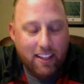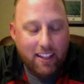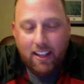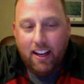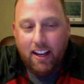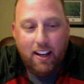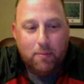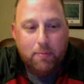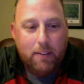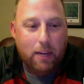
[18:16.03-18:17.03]

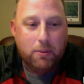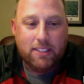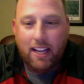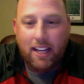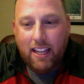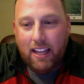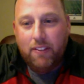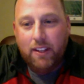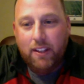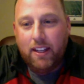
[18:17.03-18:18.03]
I was not a
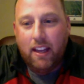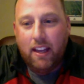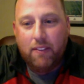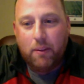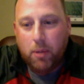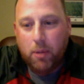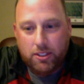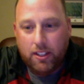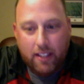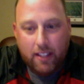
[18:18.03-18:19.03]
heavy
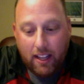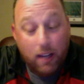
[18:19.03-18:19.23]
poster, and